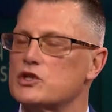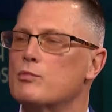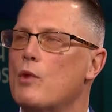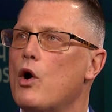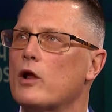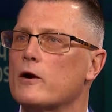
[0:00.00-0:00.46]

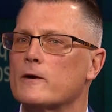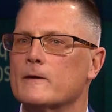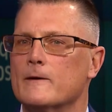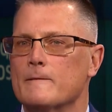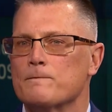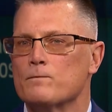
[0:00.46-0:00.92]
smaller
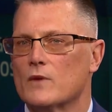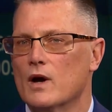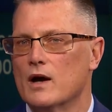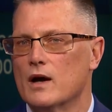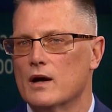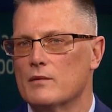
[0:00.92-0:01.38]

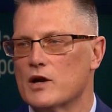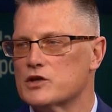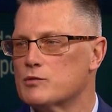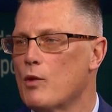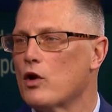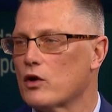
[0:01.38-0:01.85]

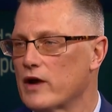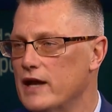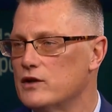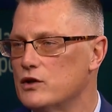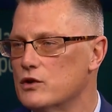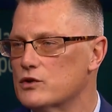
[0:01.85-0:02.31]

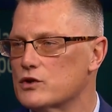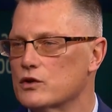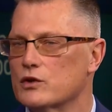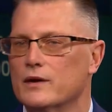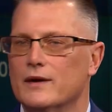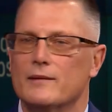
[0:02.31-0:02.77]
end
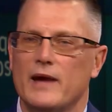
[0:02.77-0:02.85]
user,